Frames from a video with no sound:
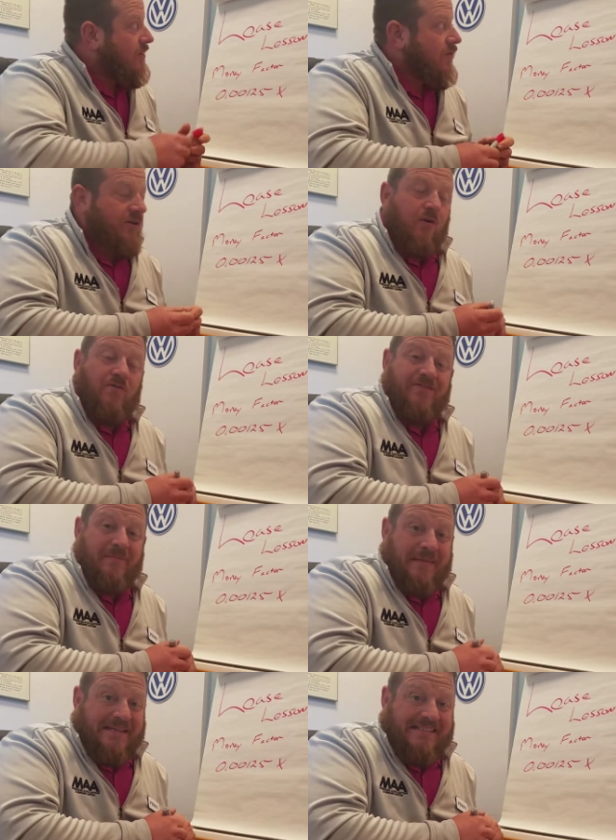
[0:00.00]
We're going to go over
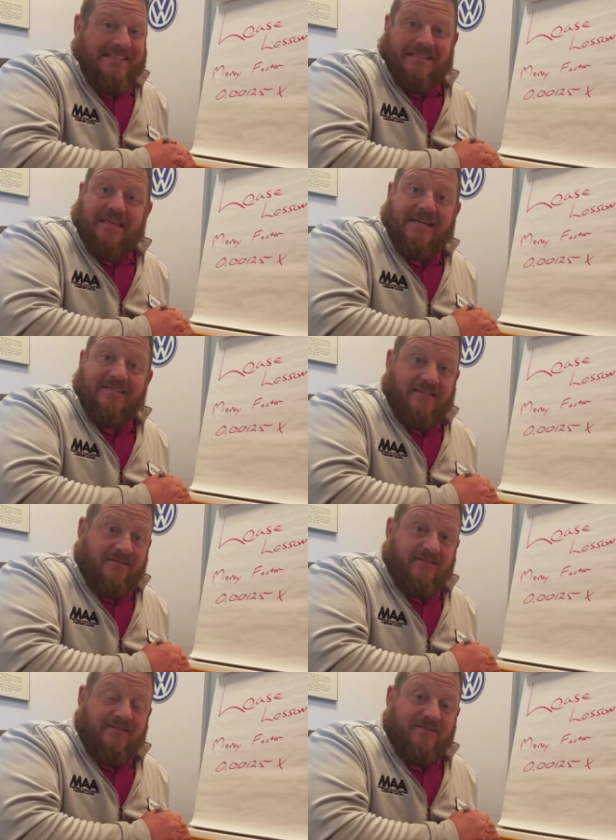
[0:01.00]
some lease
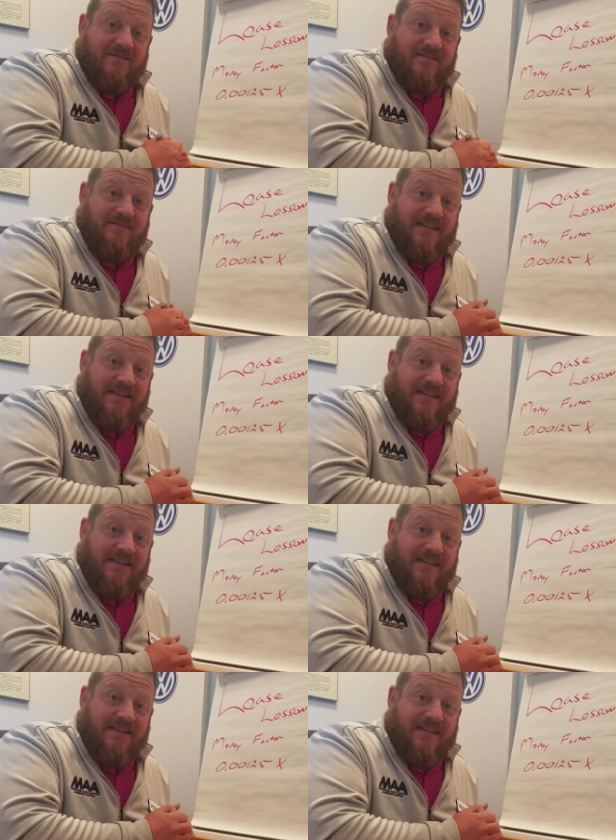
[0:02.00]
lessons.